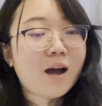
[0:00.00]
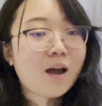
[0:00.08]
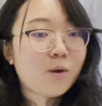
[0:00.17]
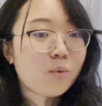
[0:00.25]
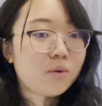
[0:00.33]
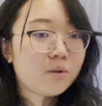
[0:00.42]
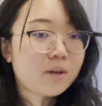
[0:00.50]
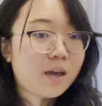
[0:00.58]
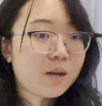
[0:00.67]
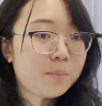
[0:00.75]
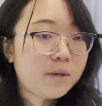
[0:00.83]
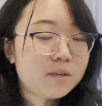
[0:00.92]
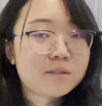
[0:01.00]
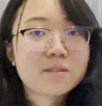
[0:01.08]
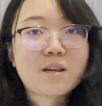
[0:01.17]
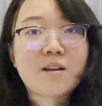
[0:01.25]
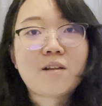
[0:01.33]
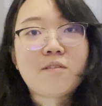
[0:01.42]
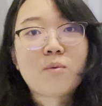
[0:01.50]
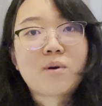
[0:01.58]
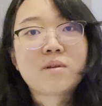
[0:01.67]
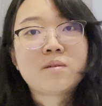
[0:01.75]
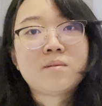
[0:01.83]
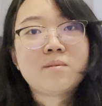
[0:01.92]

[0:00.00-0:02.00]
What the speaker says: I will get pissed at everyone.